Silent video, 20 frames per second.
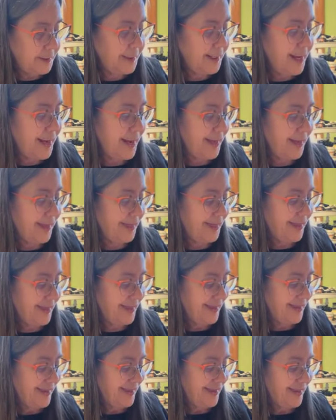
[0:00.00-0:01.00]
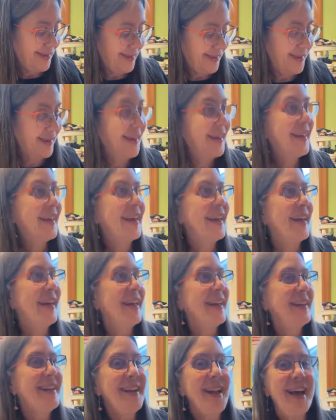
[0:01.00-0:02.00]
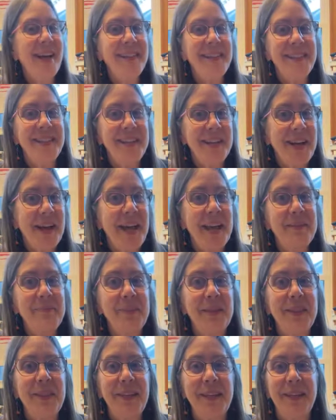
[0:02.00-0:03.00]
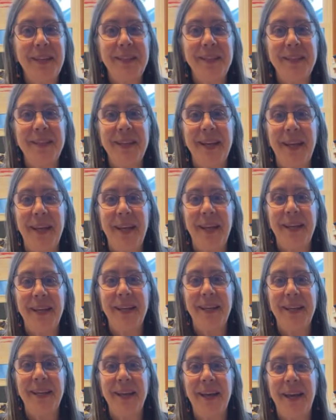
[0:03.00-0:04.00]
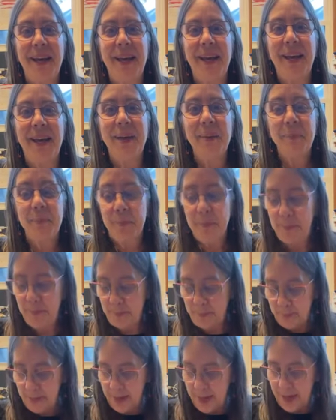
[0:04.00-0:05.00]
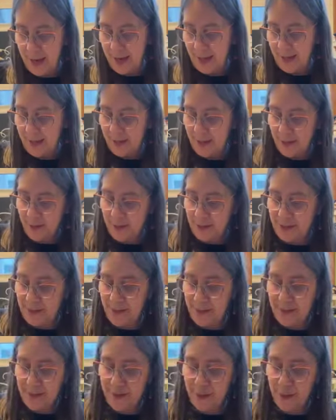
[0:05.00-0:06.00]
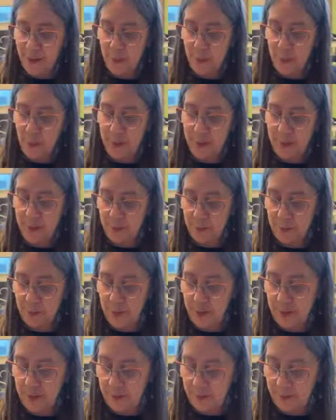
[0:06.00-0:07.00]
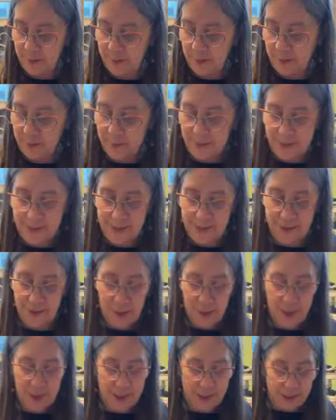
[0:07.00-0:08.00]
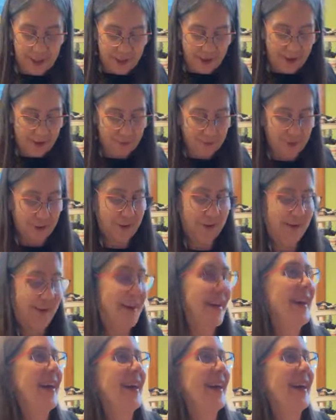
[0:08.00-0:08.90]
Seth, yeah. Not tonight, but the other day, Pat Hill said that she wanted to borrow you. I said she can't have you.